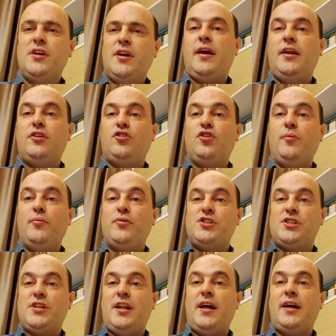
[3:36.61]
And the thorn
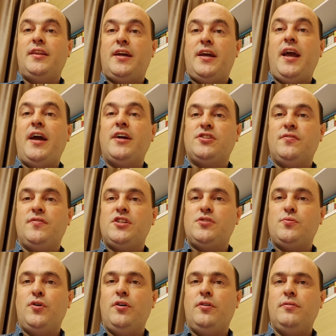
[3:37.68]
bushes are like the cares of this
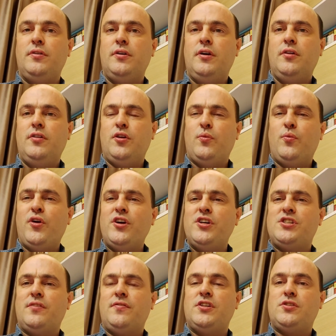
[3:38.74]
world, the
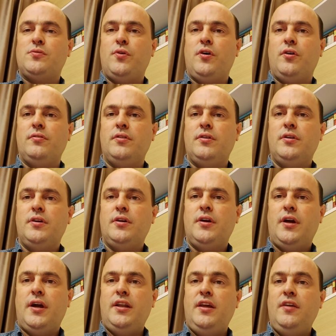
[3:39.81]
worries of this world,
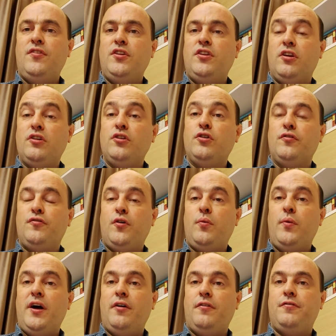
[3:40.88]
and even the lure for
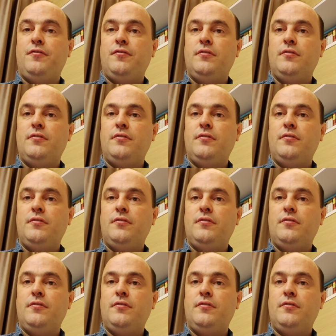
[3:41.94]
wealth.